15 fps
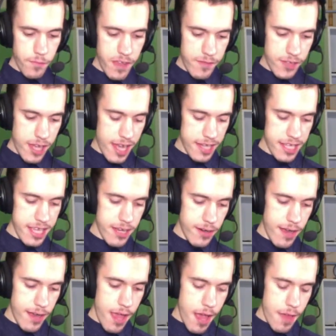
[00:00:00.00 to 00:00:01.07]
we've got
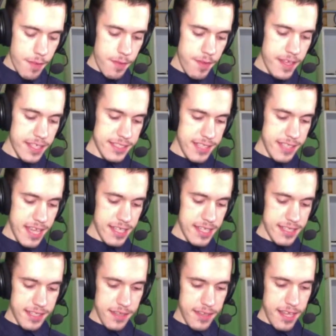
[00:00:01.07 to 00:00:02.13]
here, this
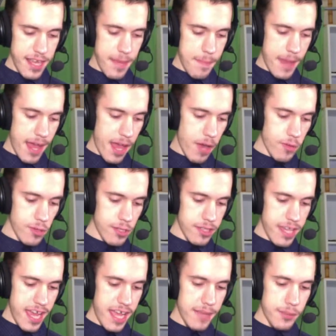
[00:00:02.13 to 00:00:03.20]
is the
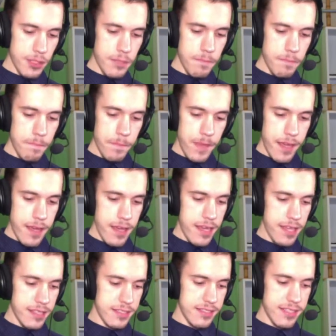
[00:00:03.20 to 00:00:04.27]
power cable
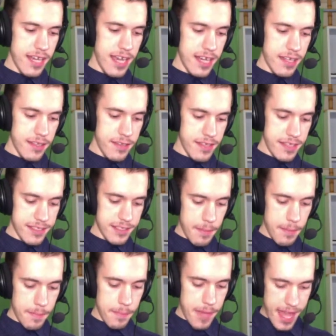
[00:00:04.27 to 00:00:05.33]
inside this
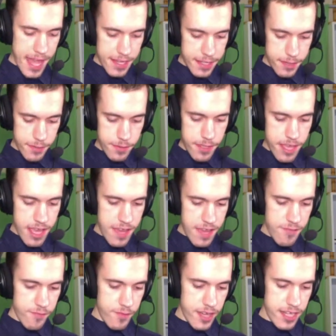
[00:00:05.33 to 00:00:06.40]
bag.
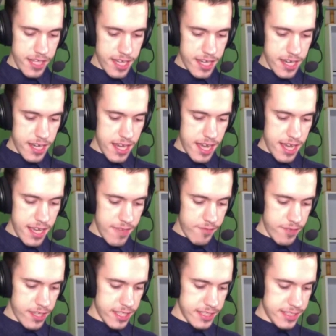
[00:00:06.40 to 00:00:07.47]
If we
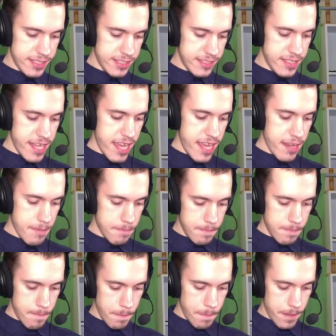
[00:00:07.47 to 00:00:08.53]
can see it,
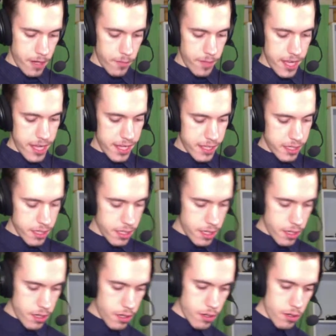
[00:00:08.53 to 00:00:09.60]
there we
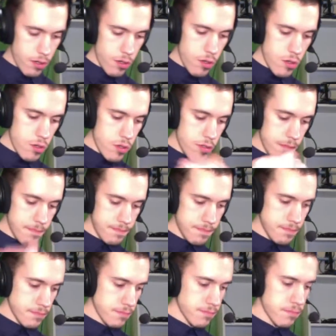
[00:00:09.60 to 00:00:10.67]
go.
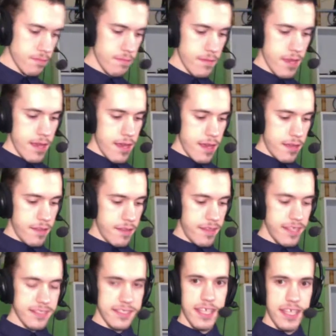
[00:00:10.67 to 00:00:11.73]

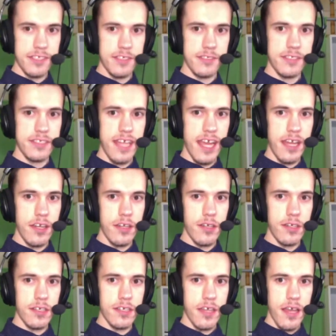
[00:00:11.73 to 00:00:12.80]
This is your
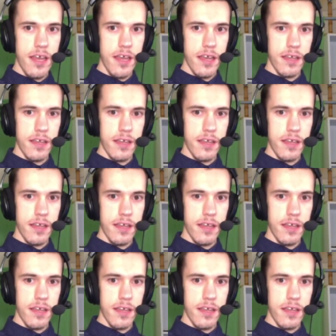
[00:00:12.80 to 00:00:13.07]
standard